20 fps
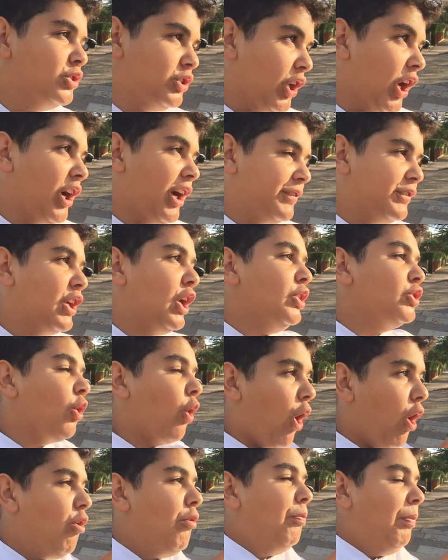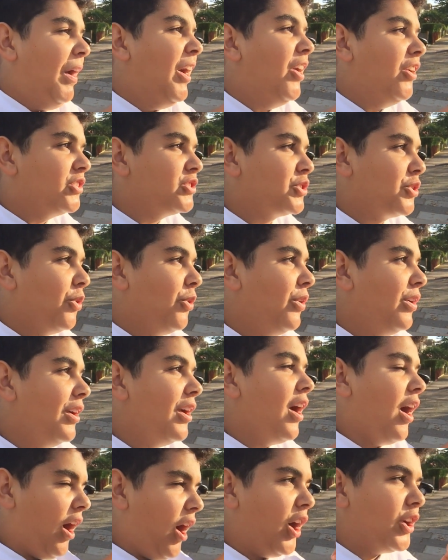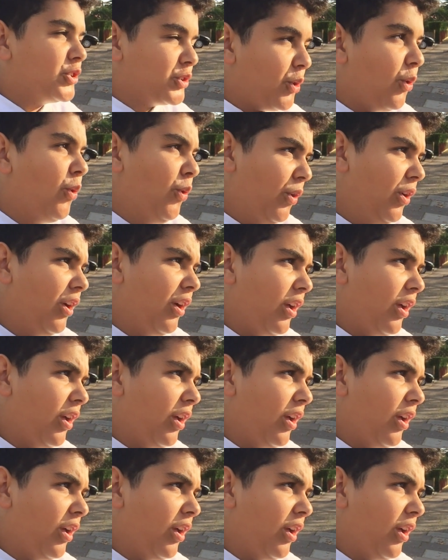I have to go to Hope Park School, our school.